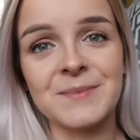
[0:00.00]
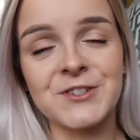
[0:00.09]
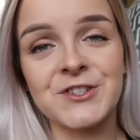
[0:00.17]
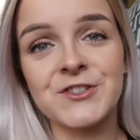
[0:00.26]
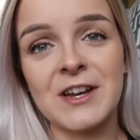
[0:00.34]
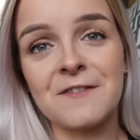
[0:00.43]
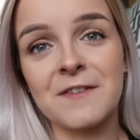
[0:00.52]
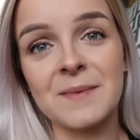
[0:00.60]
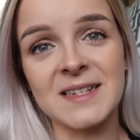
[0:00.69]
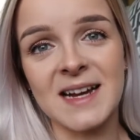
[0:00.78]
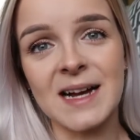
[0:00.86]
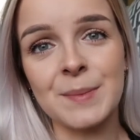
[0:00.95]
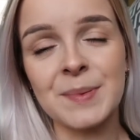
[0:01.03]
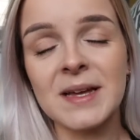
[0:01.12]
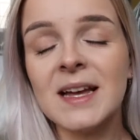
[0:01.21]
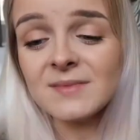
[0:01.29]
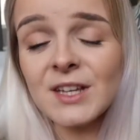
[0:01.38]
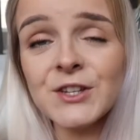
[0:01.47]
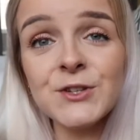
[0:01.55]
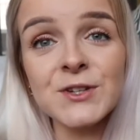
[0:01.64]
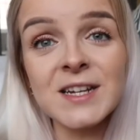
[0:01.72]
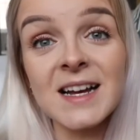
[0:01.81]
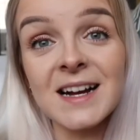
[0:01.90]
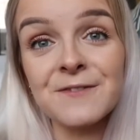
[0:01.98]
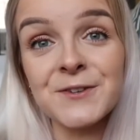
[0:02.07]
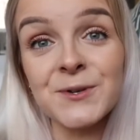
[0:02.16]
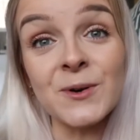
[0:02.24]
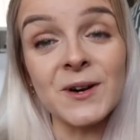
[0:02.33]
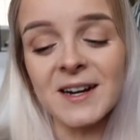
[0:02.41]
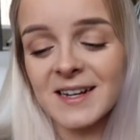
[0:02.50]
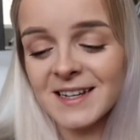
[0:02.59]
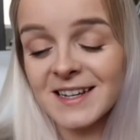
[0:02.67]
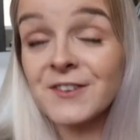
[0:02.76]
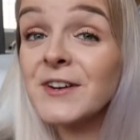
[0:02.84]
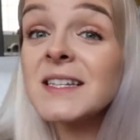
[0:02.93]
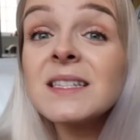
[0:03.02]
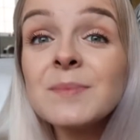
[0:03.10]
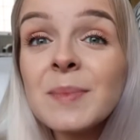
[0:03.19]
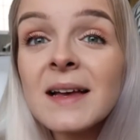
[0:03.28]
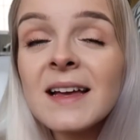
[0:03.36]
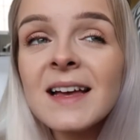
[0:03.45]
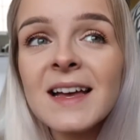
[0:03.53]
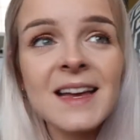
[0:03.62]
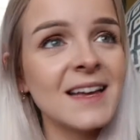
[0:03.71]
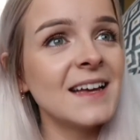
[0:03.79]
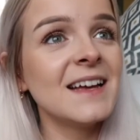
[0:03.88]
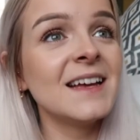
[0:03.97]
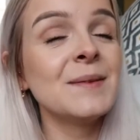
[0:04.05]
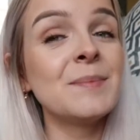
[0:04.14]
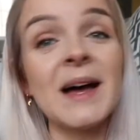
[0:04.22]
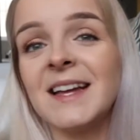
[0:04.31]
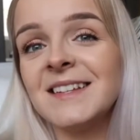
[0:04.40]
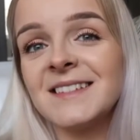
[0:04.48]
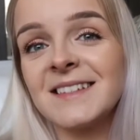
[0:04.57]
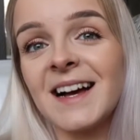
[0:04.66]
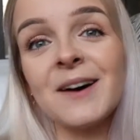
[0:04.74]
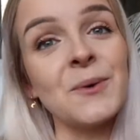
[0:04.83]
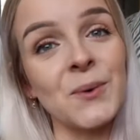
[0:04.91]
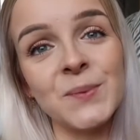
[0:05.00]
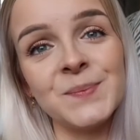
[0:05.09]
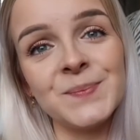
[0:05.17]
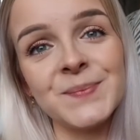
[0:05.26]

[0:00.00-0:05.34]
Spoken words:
straight from the tap. You can have your crisp pint at home.